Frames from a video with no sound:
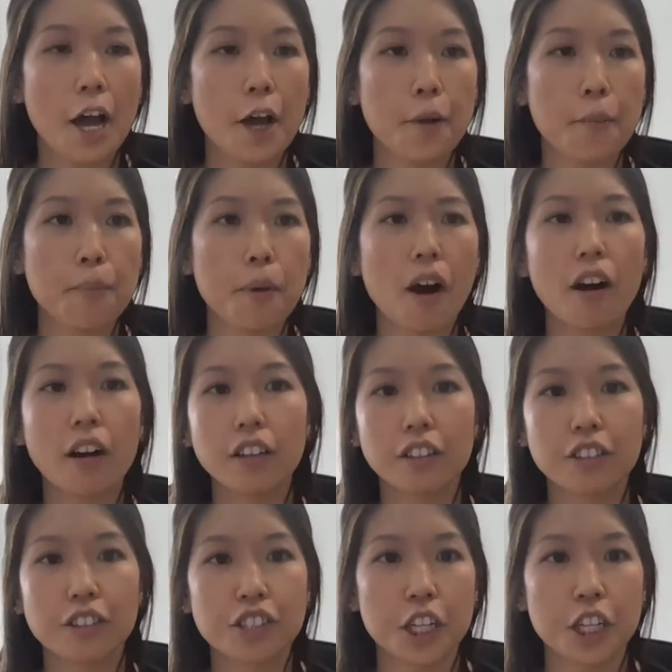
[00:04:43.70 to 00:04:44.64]

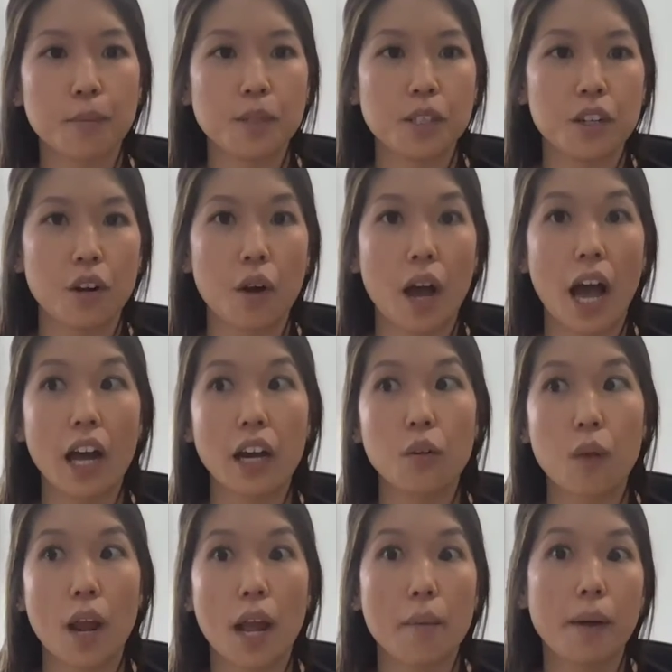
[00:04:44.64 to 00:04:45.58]
partnerships, you know, how to
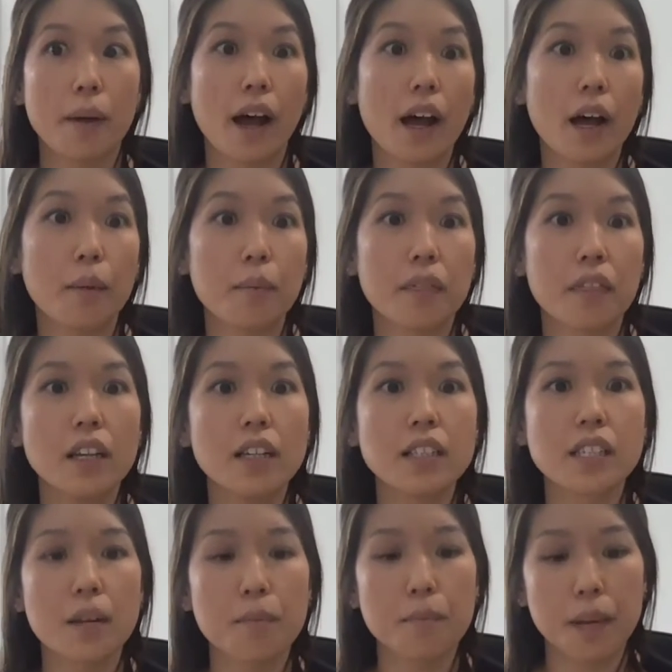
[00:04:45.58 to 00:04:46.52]
ramp up, things
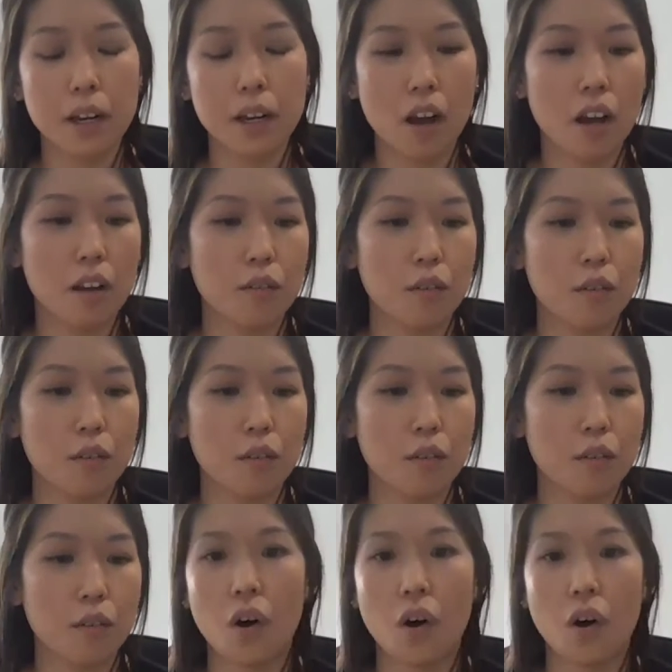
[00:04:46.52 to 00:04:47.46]
that may not
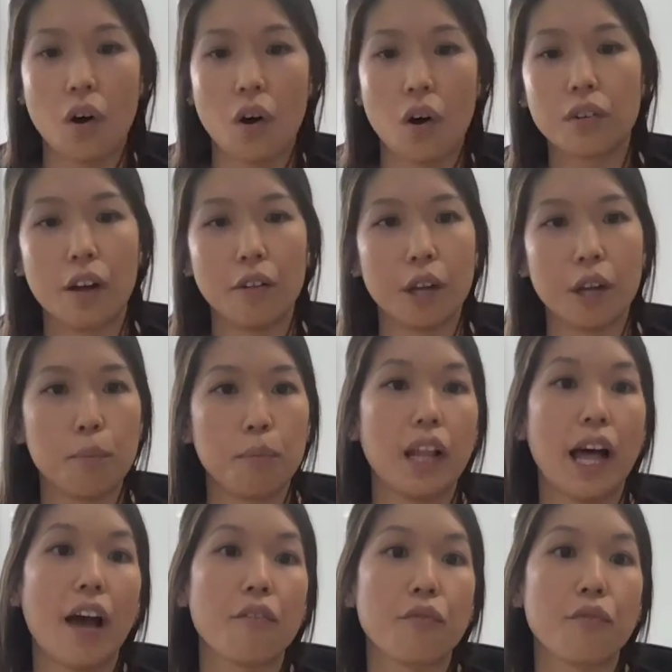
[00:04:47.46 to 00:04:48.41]
revolve around
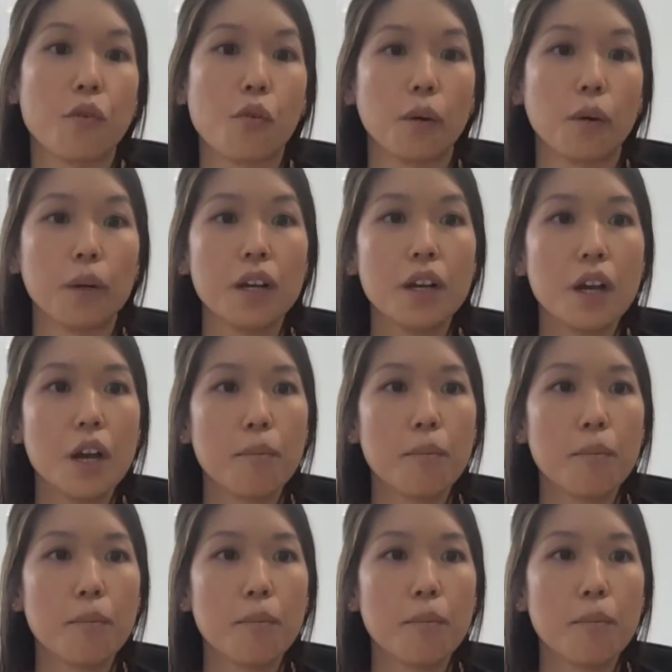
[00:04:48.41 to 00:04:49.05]
a platform,